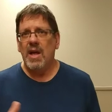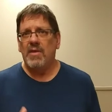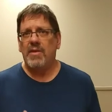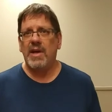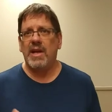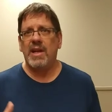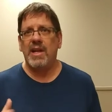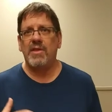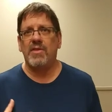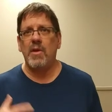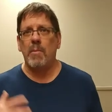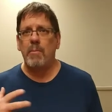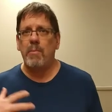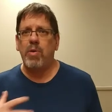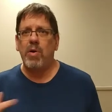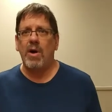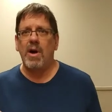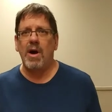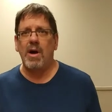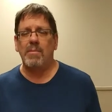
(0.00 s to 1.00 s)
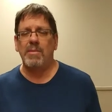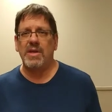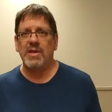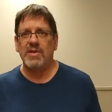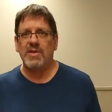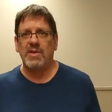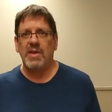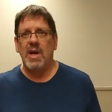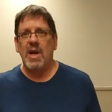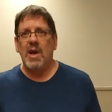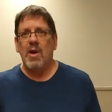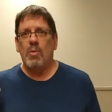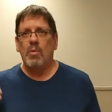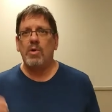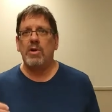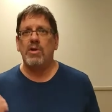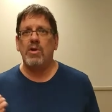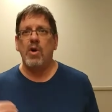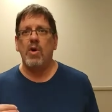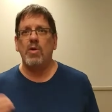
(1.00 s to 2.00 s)
that the promise
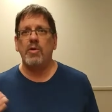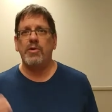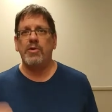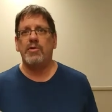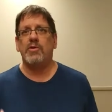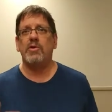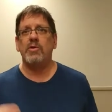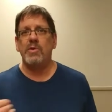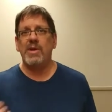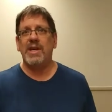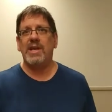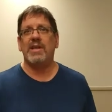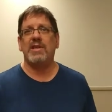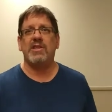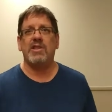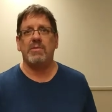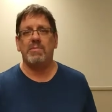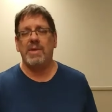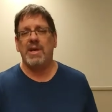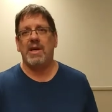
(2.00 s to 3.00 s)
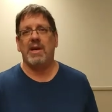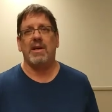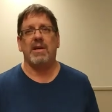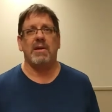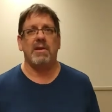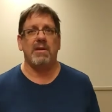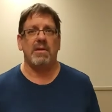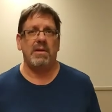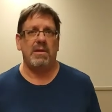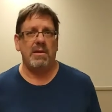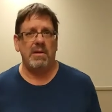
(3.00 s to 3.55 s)
will go through Ishmael.